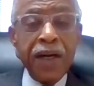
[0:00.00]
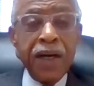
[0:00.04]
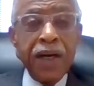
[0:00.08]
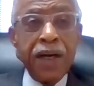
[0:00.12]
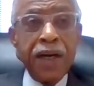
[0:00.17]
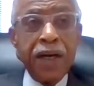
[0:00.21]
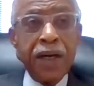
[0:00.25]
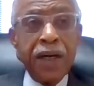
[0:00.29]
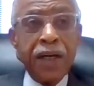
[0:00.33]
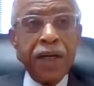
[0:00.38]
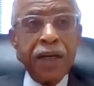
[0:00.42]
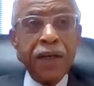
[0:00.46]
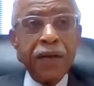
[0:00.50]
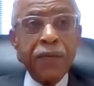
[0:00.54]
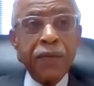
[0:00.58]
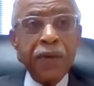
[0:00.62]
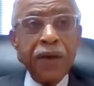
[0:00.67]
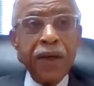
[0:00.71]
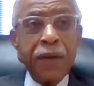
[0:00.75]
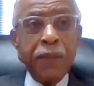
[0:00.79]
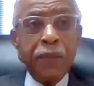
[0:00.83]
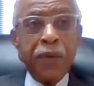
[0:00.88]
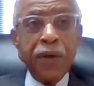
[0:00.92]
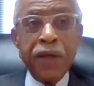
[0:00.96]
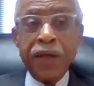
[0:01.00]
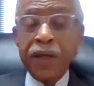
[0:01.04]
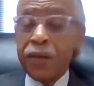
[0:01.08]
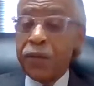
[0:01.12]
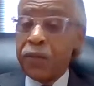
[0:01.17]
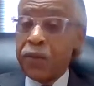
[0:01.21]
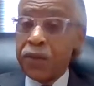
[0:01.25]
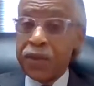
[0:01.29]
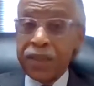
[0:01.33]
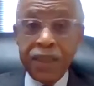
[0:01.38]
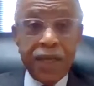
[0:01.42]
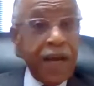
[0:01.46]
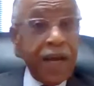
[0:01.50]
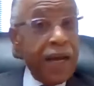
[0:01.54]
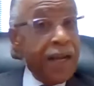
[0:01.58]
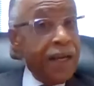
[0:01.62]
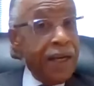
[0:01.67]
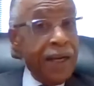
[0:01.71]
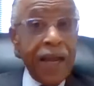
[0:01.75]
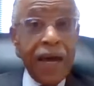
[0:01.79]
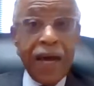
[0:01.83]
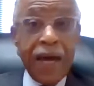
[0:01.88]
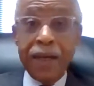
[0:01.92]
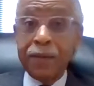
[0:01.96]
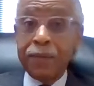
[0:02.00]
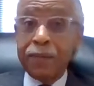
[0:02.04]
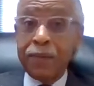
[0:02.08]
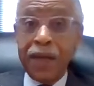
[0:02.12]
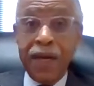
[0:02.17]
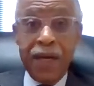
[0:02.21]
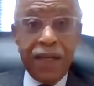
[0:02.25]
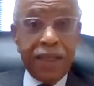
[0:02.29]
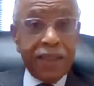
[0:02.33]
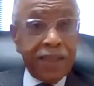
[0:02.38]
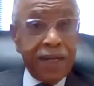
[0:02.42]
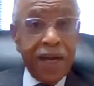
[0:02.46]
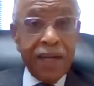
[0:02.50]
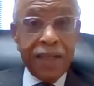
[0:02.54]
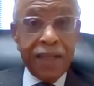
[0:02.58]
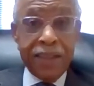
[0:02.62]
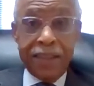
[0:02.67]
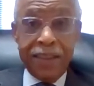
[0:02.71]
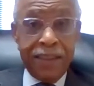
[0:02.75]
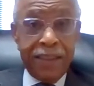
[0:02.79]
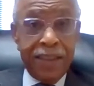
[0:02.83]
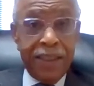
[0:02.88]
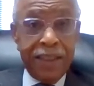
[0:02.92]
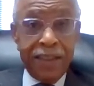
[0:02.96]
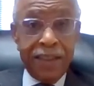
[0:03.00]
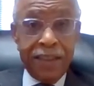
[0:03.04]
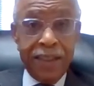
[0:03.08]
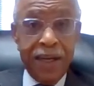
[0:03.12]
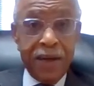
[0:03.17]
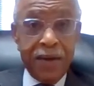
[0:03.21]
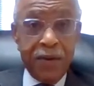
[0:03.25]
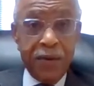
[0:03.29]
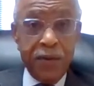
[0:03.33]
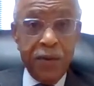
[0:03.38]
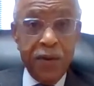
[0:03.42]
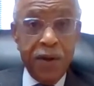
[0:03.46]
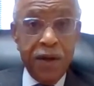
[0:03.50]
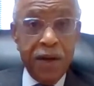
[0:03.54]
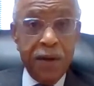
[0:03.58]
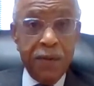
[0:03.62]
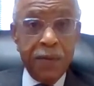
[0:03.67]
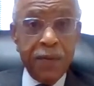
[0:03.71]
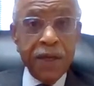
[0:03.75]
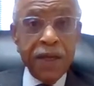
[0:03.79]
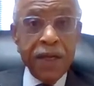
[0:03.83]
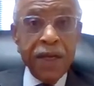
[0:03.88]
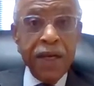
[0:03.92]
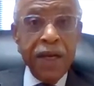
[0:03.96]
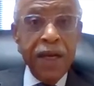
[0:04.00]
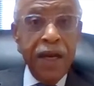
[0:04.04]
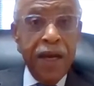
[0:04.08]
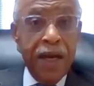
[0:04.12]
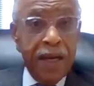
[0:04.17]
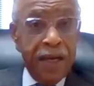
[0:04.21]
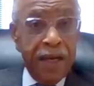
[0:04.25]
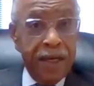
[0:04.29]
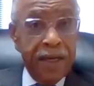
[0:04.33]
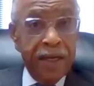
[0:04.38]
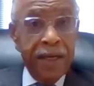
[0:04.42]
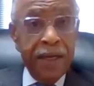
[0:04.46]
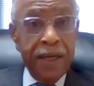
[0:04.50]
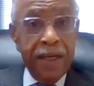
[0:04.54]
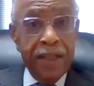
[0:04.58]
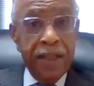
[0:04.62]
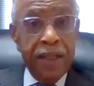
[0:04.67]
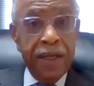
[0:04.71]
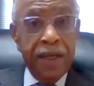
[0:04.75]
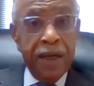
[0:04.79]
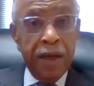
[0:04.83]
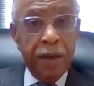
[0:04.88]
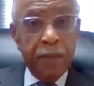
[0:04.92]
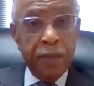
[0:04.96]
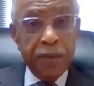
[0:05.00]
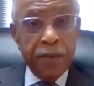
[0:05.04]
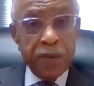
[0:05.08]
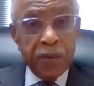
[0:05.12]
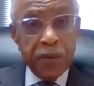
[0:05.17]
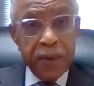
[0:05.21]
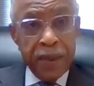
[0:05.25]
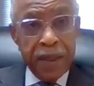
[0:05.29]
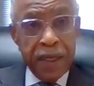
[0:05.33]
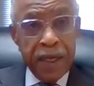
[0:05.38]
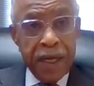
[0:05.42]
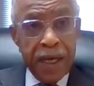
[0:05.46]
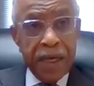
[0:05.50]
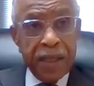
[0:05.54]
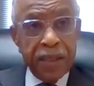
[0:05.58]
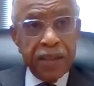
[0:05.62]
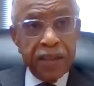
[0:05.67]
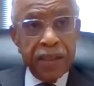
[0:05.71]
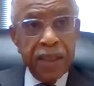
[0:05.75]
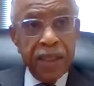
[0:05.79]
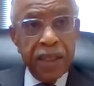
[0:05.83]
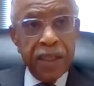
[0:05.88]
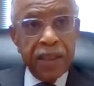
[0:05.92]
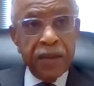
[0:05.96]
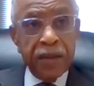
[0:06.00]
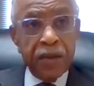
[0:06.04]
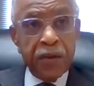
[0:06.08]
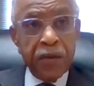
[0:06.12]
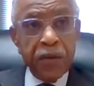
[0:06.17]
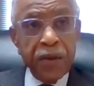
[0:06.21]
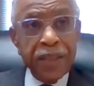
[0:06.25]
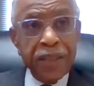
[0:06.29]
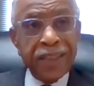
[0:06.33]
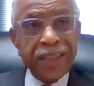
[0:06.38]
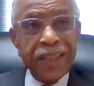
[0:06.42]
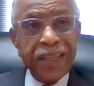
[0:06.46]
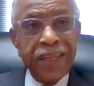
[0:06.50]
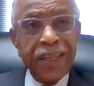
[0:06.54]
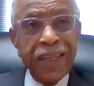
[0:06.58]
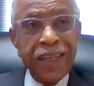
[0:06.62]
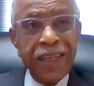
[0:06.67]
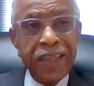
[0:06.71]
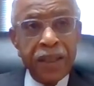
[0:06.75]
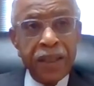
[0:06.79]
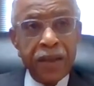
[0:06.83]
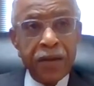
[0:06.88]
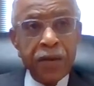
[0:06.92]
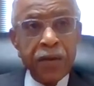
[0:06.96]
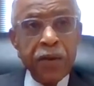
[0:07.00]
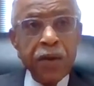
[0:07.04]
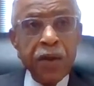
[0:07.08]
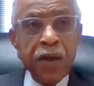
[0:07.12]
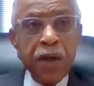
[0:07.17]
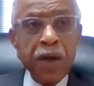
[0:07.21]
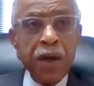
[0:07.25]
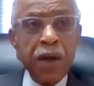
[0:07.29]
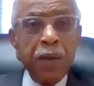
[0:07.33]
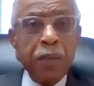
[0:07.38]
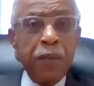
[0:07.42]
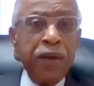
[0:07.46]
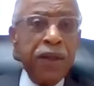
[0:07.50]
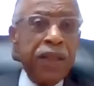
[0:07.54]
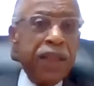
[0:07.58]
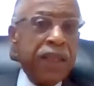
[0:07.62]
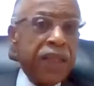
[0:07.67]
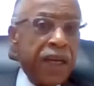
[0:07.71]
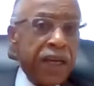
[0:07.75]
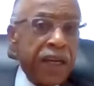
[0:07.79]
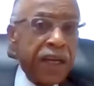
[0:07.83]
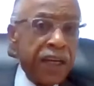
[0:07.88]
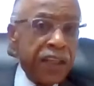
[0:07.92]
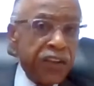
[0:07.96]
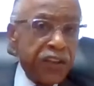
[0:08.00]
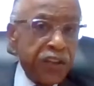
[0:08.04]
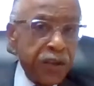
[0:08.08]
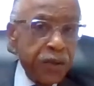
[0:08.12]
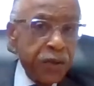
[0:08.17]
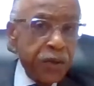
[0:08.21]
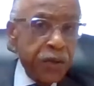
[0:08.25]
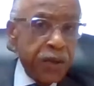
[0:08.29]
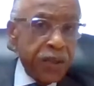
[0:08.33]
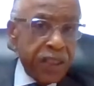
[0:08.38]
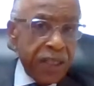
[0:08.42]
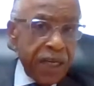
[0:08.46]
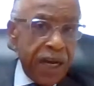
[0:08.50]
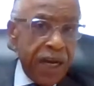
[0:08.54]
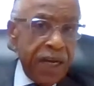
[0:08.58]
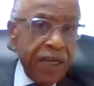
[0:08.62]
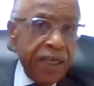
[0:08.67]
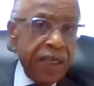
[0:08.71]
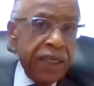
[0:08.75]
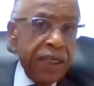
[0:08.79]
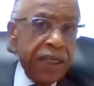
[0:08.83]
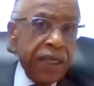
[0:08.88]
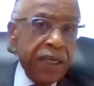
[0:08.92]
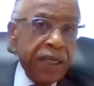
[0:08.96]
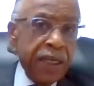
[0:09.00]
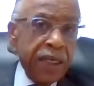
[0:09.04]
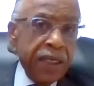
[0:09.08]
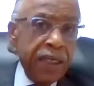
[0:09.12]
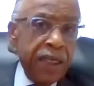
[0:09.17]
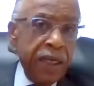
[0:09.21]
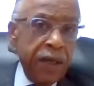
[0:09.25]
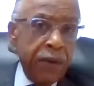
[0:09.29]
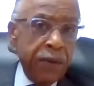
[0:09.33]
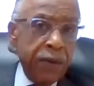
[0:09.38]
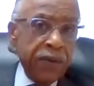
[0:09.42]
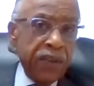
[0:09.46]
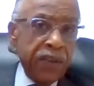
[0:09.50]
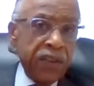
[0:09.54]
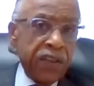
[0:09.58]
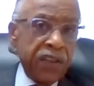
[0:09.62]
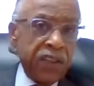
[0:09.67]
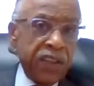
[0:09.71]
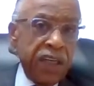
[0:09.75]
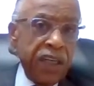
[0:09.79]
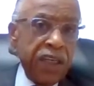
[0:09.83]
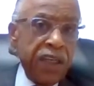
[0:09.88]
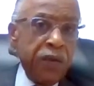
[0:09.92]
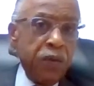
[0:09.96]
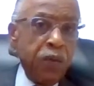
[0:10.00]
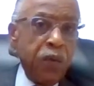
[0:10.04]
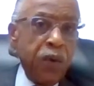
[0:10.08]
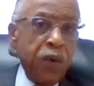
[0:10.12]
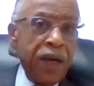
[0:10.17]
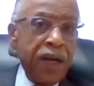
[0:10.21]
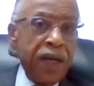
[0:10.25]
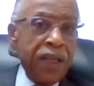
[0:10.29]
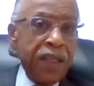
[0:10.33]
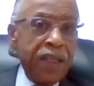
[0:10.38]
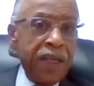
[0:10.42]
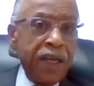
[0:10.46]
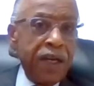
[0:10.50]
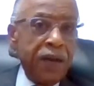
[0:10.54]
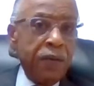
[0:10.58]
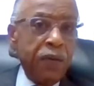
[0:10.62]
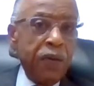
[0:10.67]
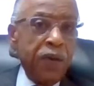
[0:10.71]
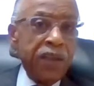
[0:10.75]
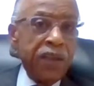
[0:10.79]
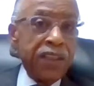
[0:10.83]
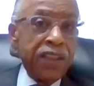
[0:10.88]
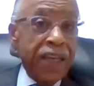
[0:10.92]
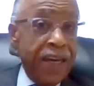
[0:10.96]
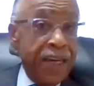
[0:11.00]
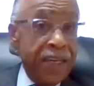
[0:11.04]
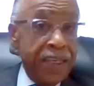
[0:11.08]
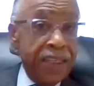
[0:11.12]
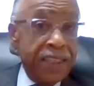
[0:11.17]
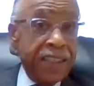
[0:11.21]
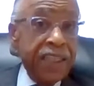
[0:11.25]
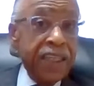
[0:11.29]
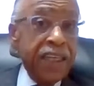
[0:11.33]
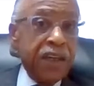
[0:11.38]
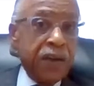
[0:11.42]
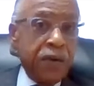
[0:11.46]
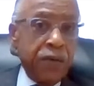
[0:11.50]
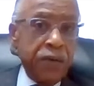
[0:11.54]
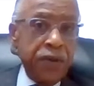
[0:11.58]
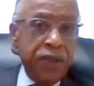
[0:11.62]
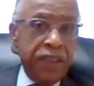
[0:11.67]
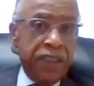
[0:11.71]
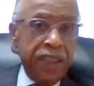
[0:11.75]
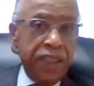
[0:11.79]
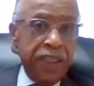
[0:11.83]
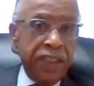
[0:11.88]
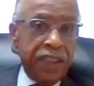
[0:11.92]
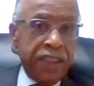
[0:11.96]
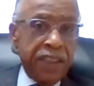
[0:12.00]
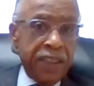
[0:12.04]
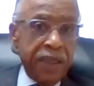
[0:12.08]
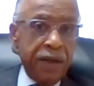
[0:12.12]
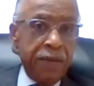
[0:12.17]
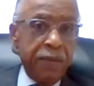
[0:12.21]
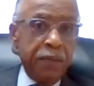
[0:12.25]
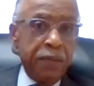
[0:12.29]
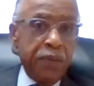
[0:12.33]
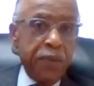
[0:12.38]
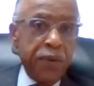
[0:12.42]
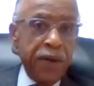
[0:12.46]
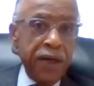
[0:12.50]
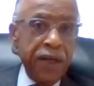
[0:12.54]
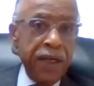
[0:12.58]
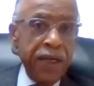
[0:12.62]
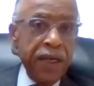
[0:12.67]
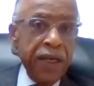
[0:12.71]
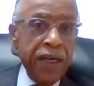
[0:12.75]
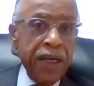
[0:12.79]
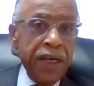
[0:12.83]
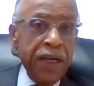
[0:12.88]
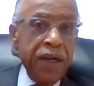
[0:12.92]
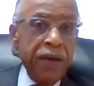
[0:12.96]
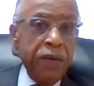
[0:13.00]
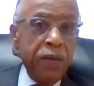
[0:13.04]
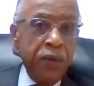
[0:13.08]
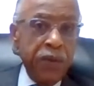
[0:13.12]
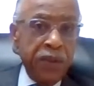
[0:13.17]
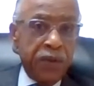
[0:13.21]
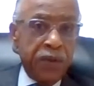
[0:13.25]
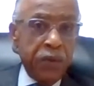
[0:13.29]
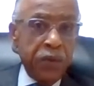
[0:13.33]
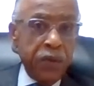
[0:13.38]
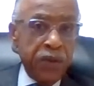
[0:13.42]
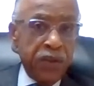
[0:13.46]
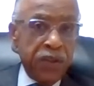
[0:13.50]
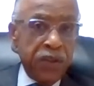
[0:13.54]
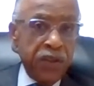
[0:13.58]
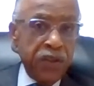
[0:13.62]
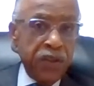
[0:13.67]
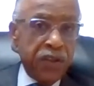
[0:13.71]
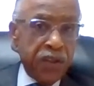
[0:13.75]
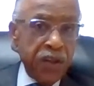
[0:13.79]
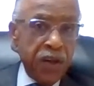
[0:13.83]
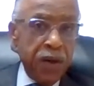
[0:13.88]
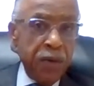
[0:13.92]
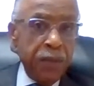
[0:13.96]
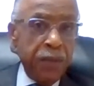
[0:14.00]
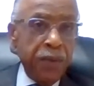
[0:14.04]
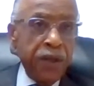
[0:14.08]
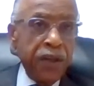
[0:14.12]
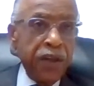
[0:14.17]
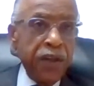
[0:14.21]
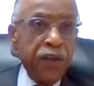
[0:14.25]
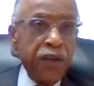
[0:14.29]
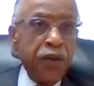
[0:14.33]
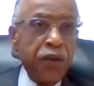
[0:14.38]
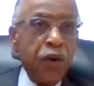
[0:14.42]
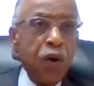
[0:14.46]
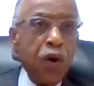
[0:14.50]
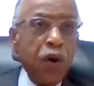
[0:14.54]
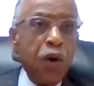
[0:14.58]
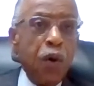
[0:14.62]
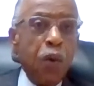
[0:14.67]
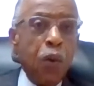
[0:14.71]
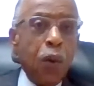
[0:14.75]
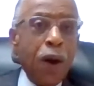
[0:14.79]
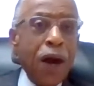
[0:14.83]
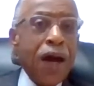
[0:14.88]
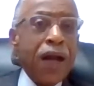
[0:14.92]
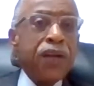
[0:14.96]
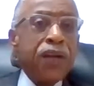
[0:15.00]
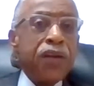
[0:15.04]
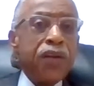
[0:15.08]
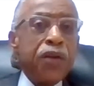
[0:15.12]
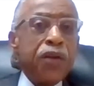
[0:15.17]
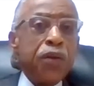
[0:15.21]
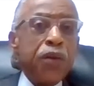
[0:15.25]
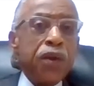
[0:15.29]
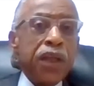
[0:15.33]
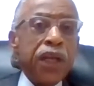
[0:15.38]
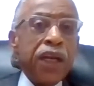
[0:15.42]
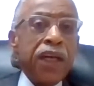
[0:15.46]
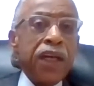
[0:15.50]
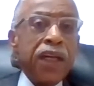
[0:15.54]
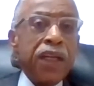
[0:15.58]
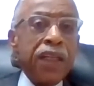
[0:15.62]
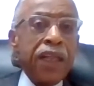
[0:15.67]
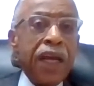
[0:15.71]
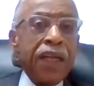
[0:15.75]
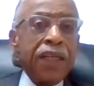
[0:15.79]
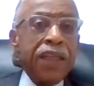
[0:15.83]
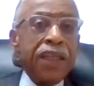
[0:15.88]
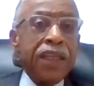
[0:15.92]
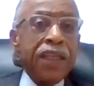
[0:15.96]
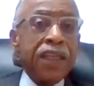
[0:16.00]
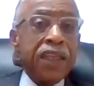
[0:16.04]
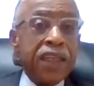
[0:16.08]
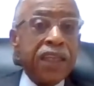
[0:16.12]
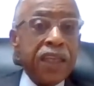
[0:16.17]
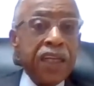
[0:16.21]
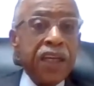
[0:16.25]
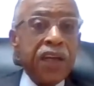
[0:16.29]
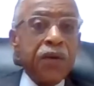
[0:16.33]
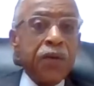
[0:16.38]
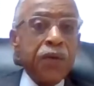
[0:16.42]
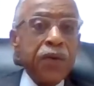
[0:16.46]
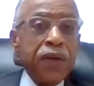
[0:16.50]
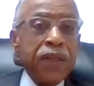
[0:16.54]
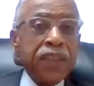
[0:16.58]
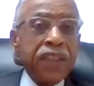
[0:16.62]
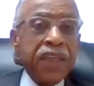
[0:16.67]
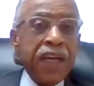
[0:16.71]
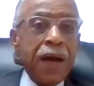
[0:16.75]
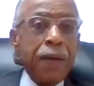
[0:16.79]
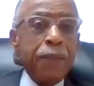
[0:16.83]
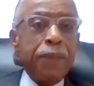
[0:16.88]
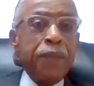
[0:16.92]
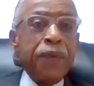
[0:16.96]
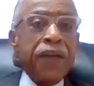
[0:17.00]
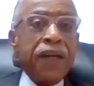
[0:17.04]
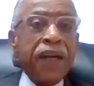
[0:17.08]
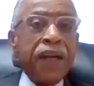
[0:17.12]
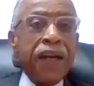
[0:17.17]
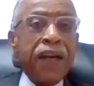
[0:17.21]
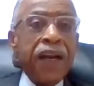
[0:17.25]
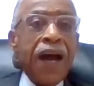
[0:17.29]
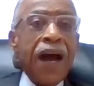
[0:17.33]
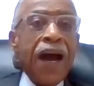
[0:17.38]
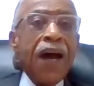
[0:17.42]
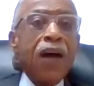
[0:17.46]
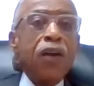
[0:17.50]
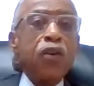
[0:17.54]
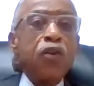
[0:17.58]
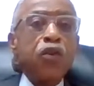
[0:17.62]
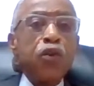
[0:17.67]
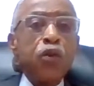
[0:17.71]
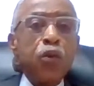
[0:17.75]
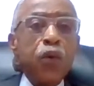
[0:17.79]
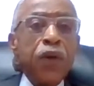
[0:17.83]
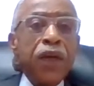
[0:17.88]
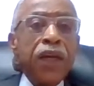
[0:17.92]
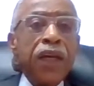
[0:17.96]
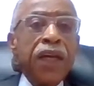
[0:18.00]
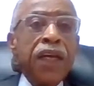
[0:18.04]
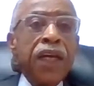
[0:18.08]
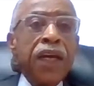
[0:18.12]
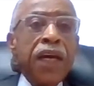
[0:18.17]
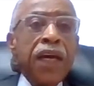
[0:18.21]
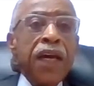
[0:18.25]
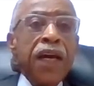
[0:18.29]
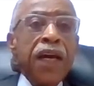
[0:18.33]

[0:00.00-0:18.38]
But it was not a lot of Black doctors as I grew up, and the numbers began to increase a little. But then, as you cited, there was a study where there was a decrease at some point, which was disturbing you. Why do you think that the decrease happened, and how do we